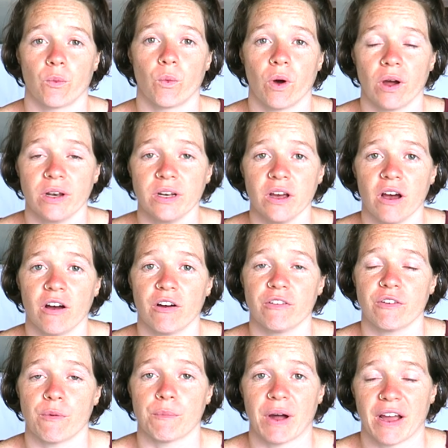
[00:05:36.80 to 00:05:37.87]
One
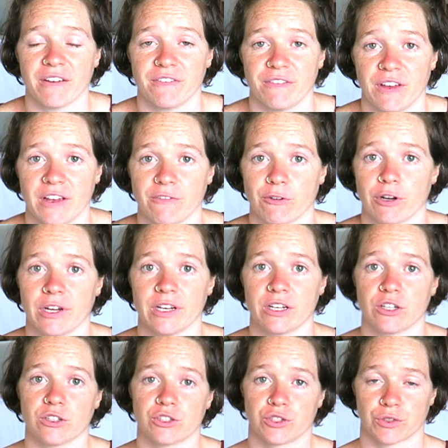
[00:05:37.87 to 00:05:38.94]
of my
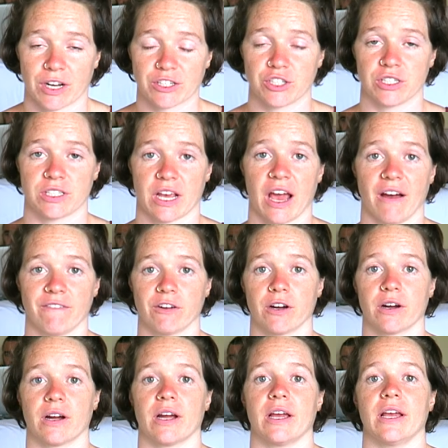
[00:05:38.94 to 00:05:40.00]
favorite stretches
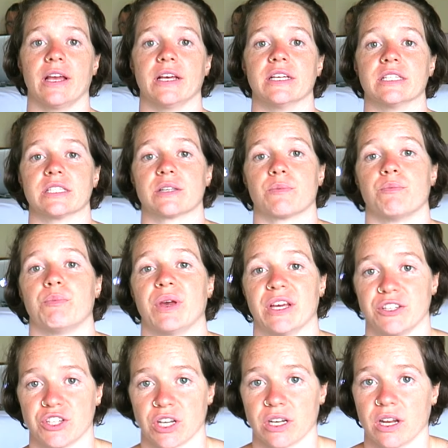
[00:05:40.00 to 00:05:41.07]
ever is
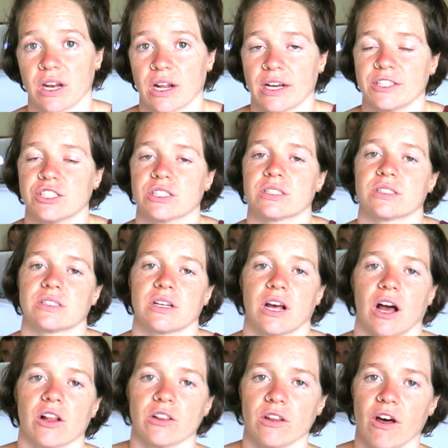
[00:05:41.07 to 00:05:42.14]
pigeon. And I just
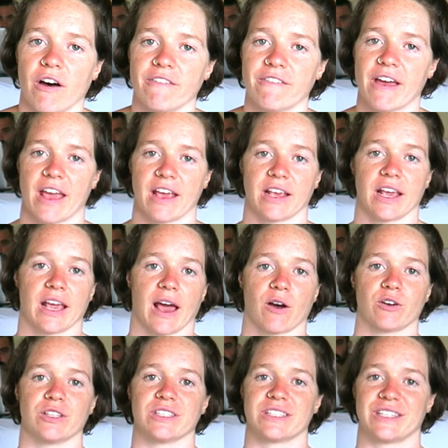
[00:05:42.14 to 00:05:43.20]
love hanging
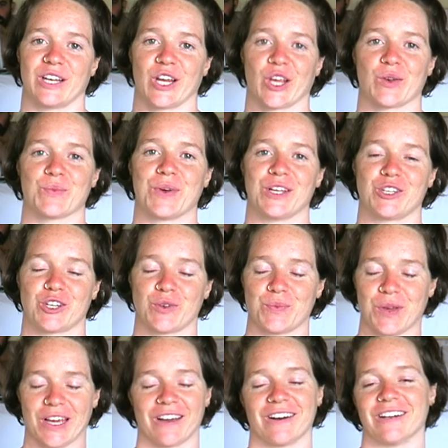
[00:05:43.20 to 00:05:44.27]
out and sitting in pigeon
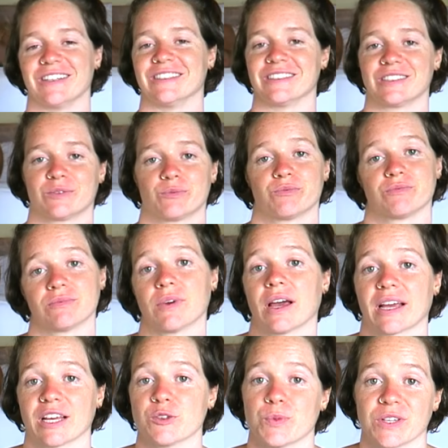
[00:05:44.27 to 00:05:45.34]
because, I
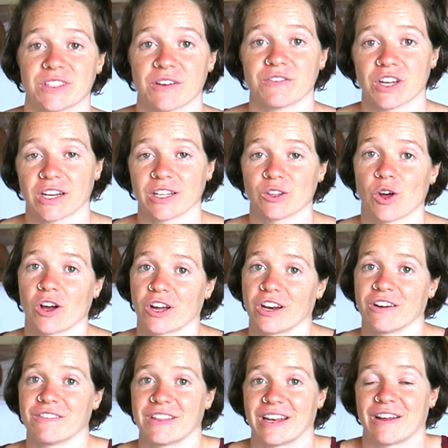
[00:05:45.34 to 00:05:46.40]
guess because I've done it long
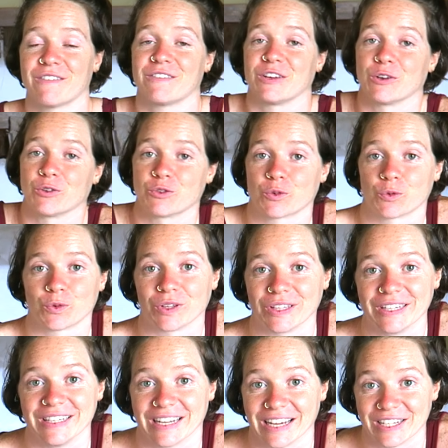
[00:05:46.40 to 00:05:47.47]
enough that it feels
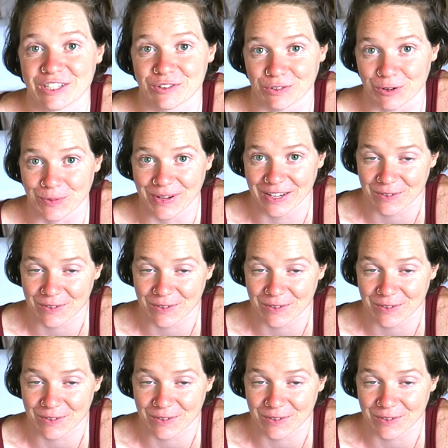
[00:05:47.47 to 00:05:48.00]
really nice for me.